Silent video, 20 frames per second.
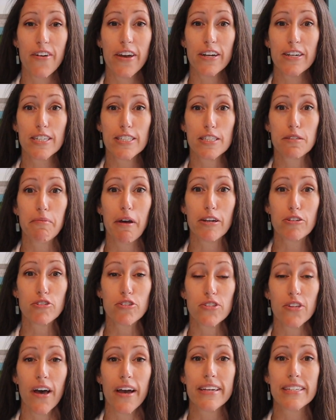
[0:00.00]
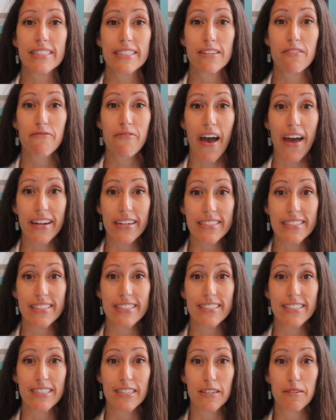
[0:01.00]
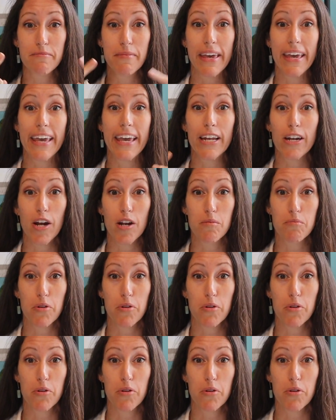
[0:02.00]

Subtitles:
very specialized lymphatic system in our